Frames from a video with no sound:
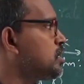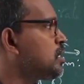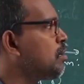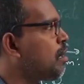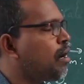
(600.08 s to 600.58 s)
It's
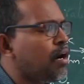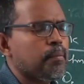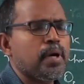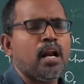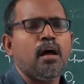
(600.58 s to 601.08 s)
a
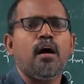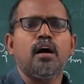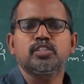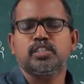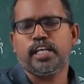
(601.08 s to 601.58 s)
normal
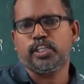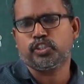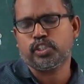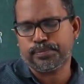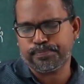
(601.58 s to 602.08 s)

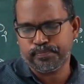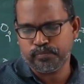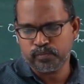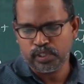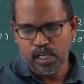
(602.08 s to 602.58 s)
oxidation.
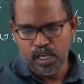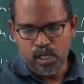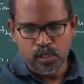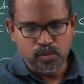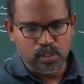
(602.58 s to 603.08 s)

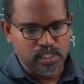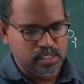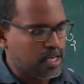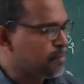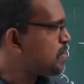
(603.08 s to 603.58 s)
So,
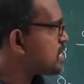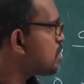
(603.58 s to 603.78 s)
these are first